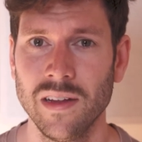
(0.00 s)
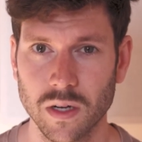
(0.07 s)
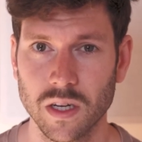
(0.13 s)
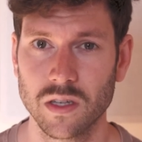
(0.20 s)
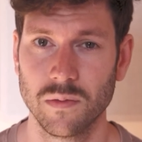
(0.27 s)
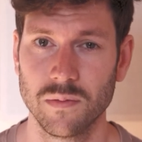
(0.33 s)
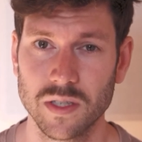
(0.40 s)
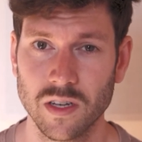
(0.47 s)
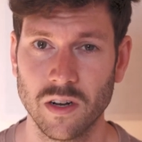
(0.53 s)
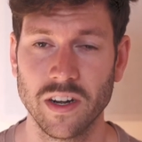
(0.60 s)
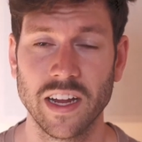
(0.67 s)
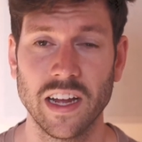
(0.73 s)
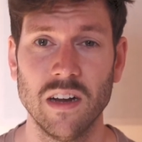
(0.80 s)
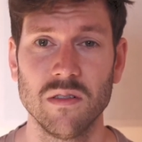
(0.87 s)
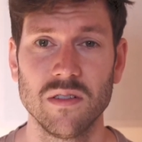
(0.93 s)
because I'm
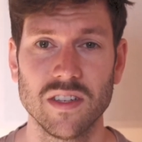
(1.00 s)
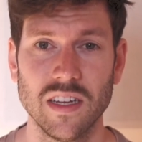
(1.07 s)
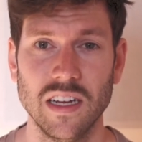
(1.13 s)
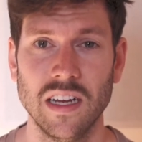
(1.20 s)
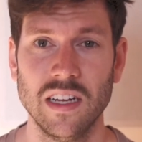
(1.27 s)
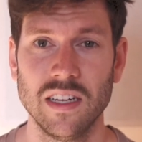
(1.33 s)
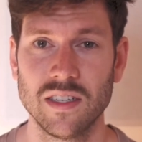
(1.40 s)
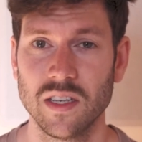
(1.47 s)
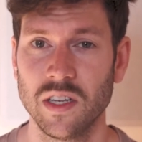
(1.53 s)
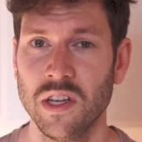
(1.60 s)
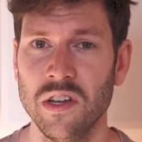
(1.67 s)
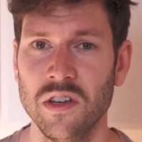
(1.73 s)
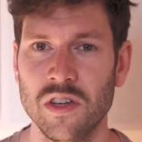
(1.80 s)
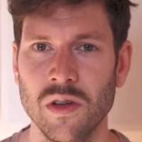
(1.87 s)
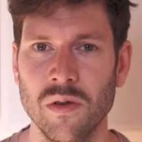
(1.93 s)
starting out as a
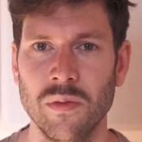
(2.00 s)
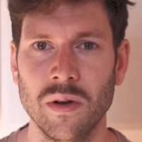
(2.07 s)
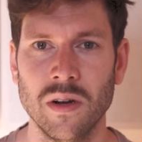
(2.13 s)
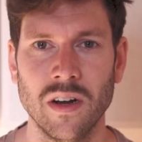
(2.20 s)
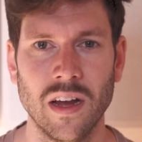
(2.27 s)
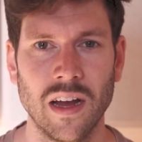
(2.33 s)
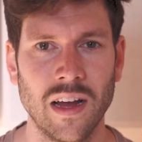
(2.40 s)
YouTuber